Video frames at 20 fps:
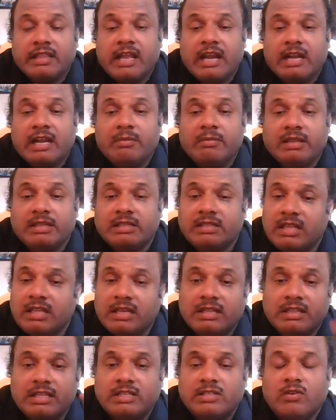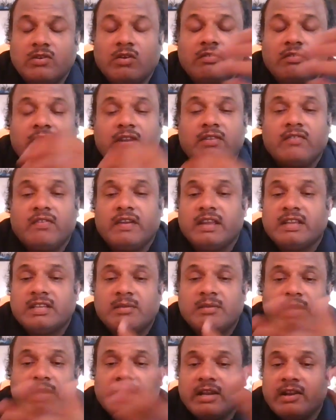That means this all
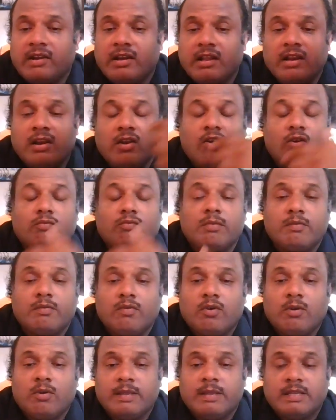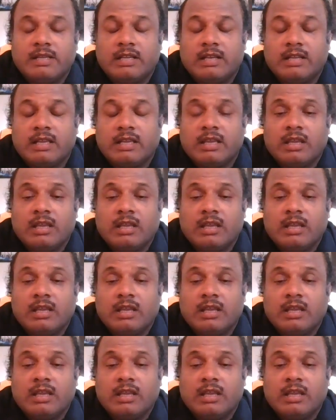verification might have done long before, basically.